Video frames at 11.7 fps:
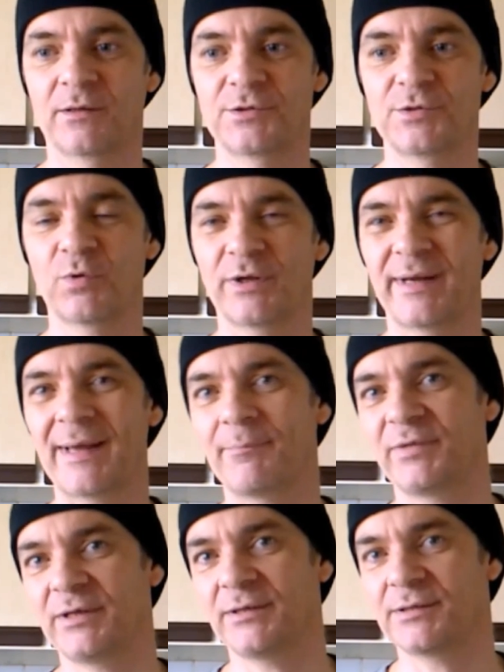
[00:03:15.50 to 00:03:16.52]
Because you want an
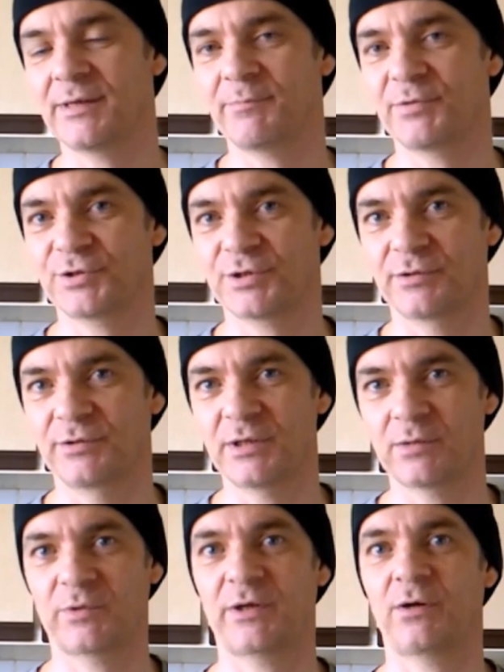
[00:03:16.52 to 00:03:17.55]
ambient temperature, you
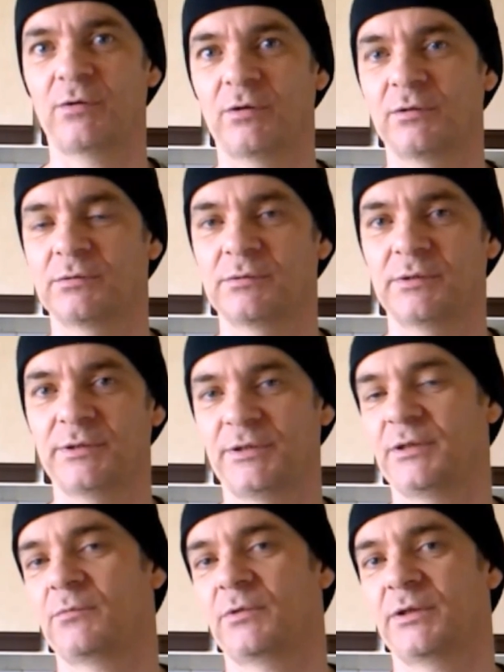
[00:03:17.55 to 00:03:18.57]
don't want it hot and
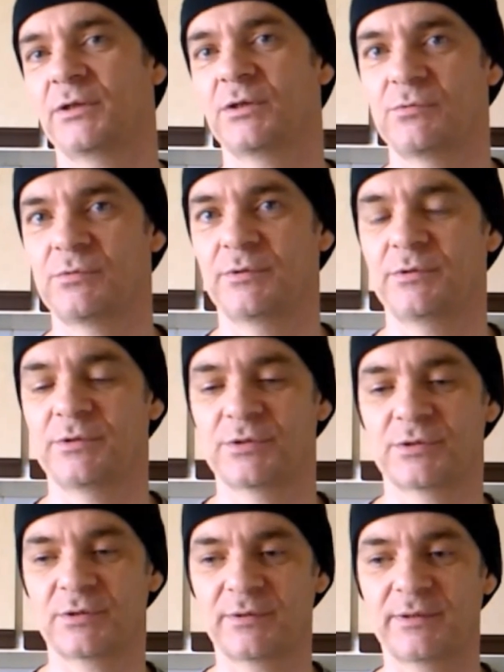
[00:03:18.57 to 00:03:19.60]
you don't want it cold, you
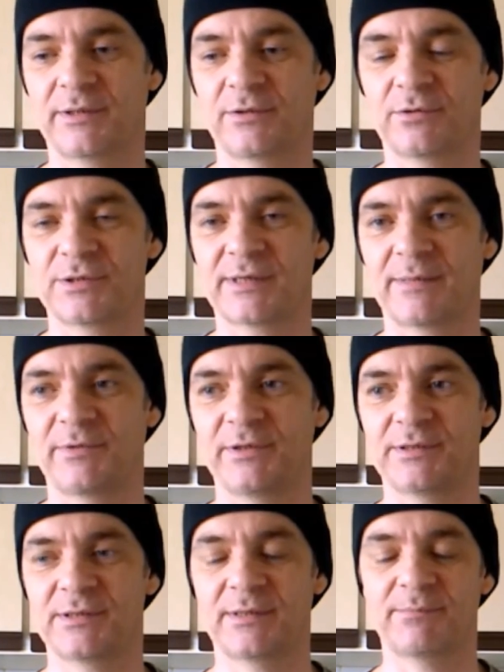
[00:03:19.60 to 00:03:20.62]
just got that nice
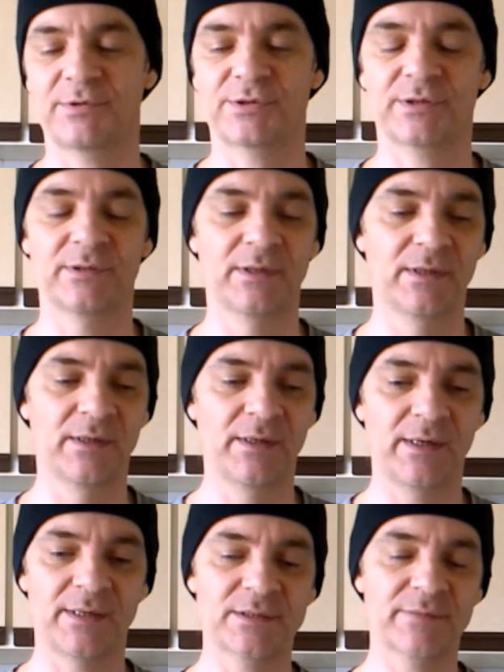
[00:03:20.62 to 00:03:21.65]
ambient temperature
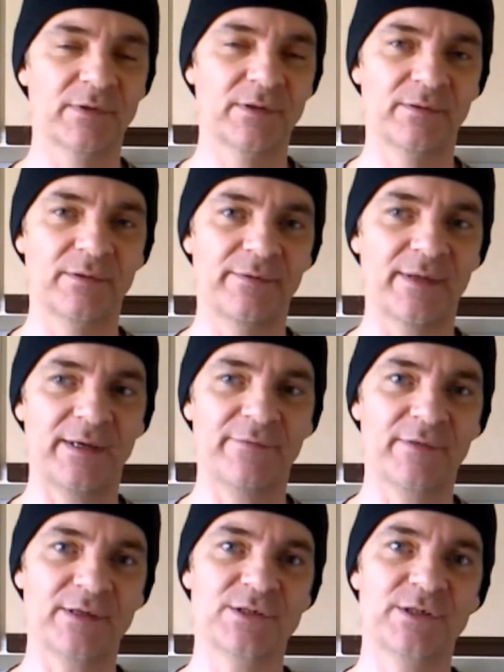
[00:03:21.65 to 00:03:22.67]
and something that
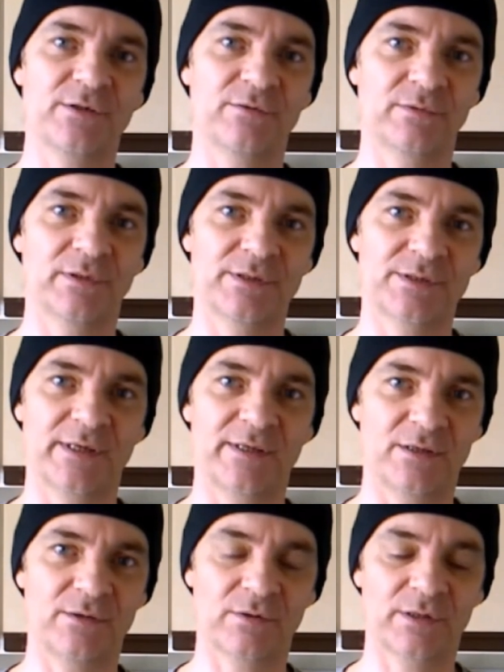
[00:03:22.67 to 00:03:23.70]
if they sit on, like say,
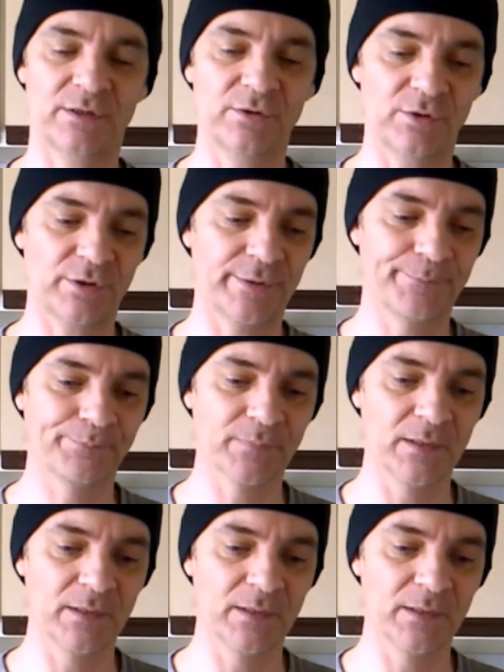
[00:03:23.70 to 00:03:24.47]
they're not going to cook.